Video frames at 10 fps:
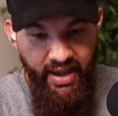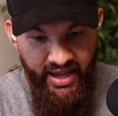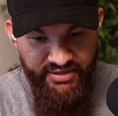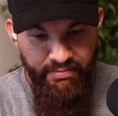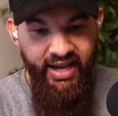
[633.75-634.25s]

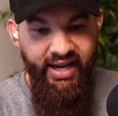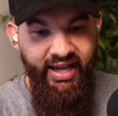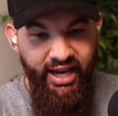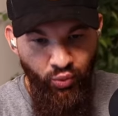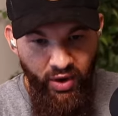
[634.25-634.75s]
as men
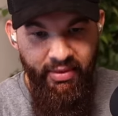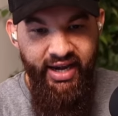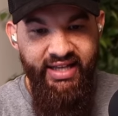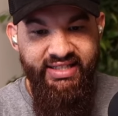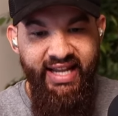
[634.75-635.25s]
and women
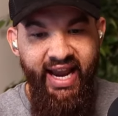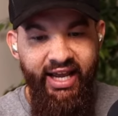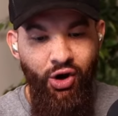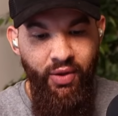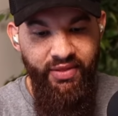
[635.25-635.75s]
and
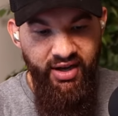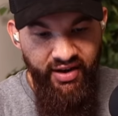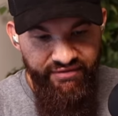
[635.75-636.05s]
standing on the